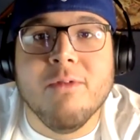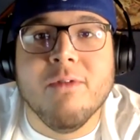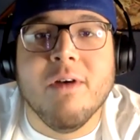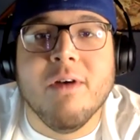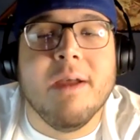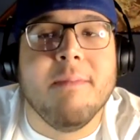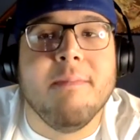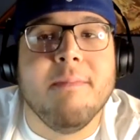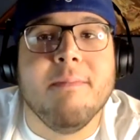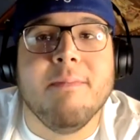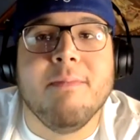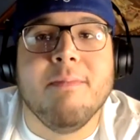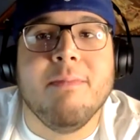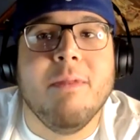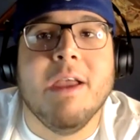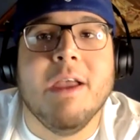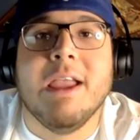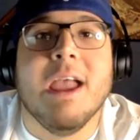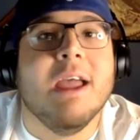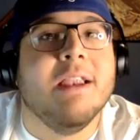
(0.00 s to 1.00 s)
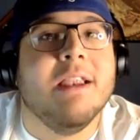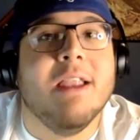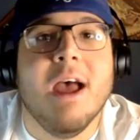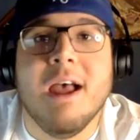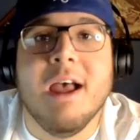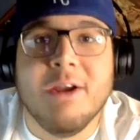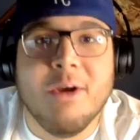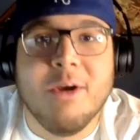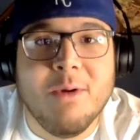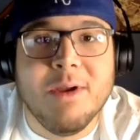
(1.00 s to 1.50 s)
I'm, again,
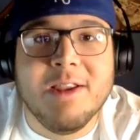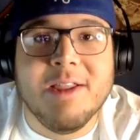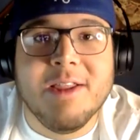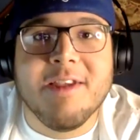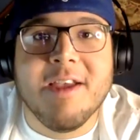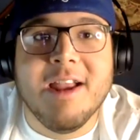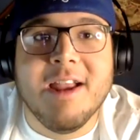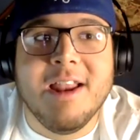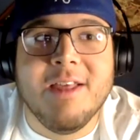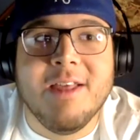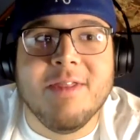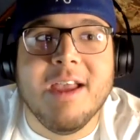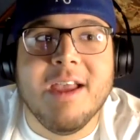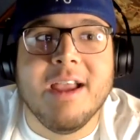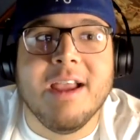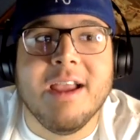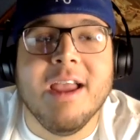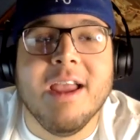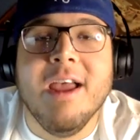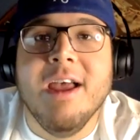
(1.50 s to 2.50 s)
not going to say anything.